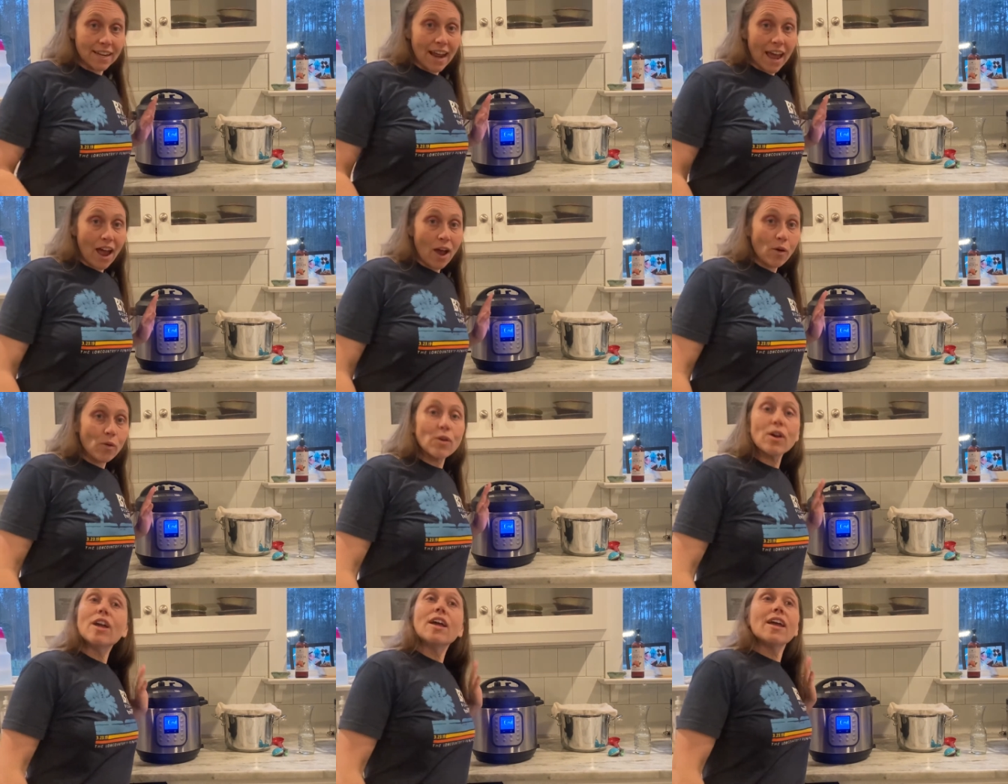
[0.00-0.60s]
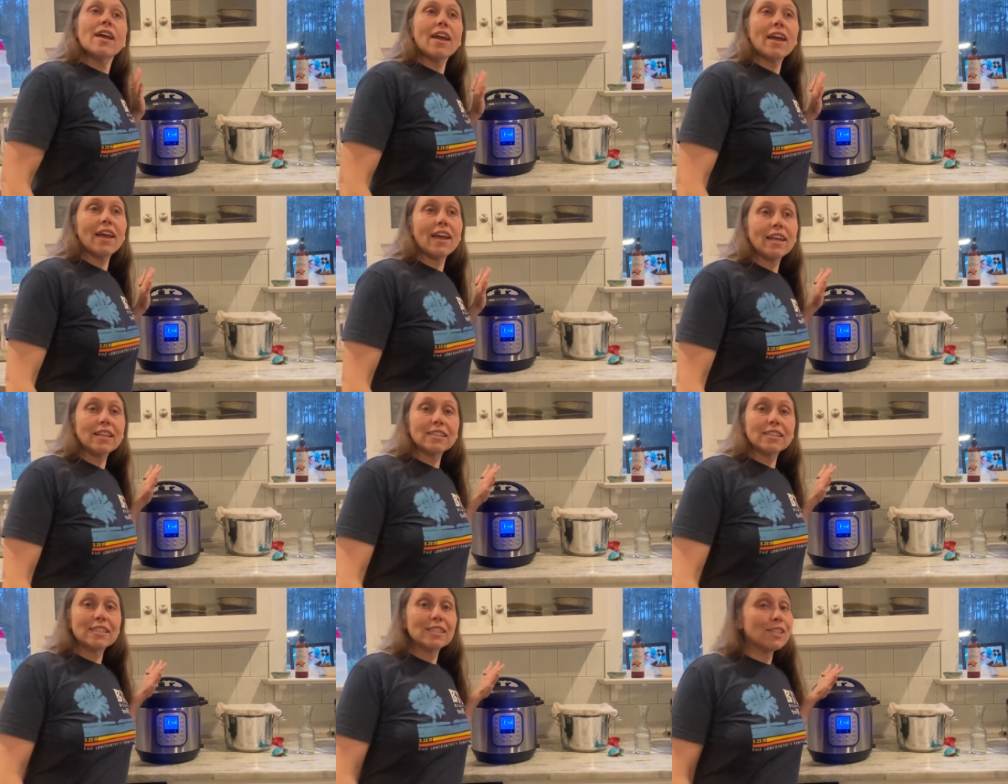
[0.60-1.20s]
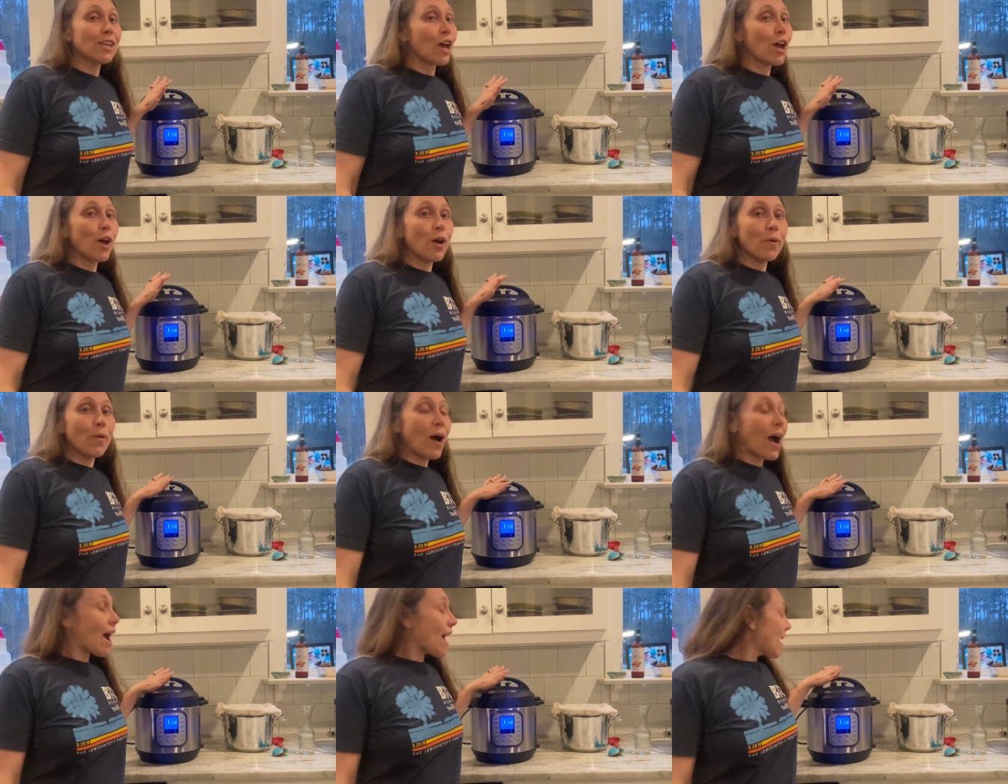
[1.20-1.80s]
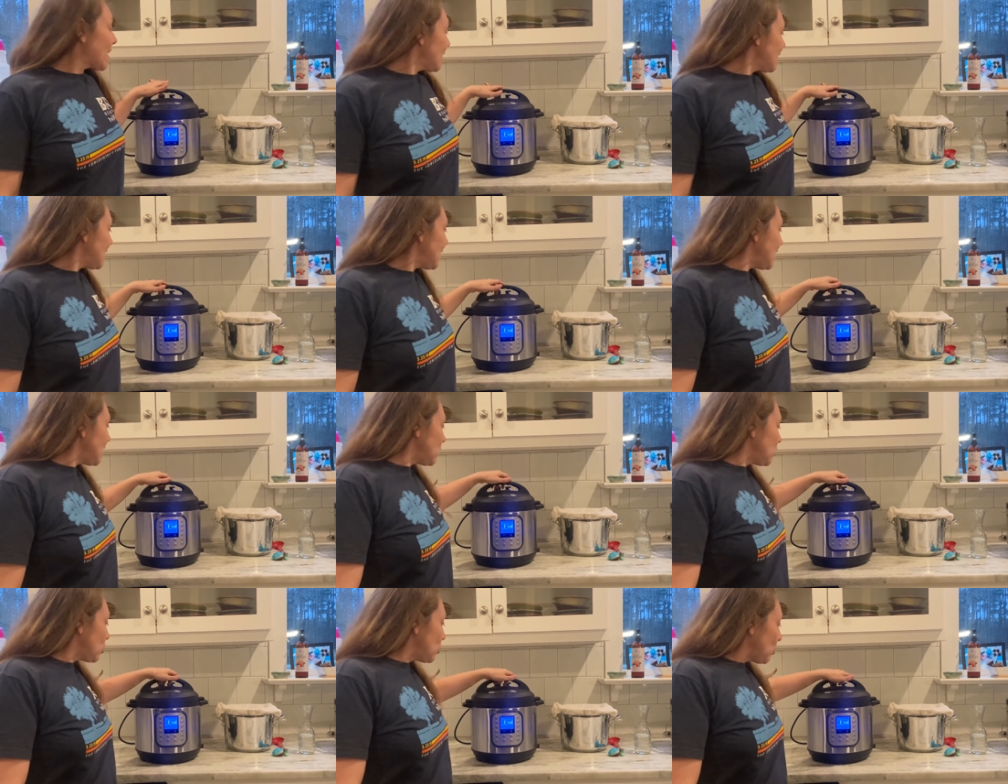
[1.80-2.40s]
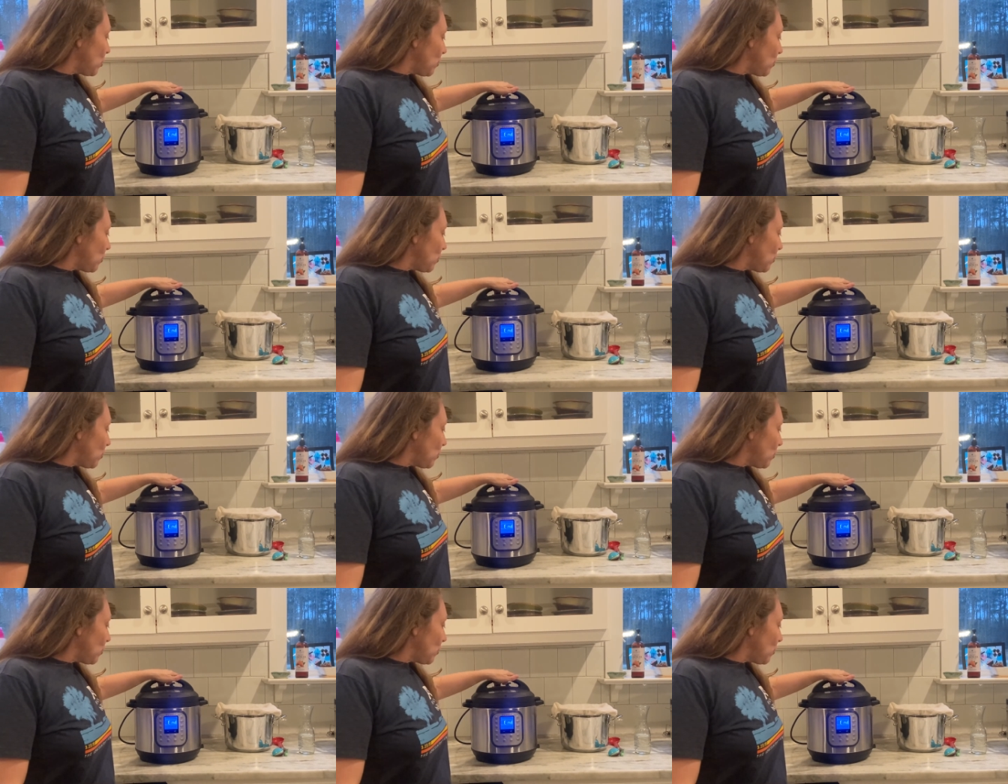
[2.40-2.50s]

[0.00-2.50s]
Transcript: now. And so I need to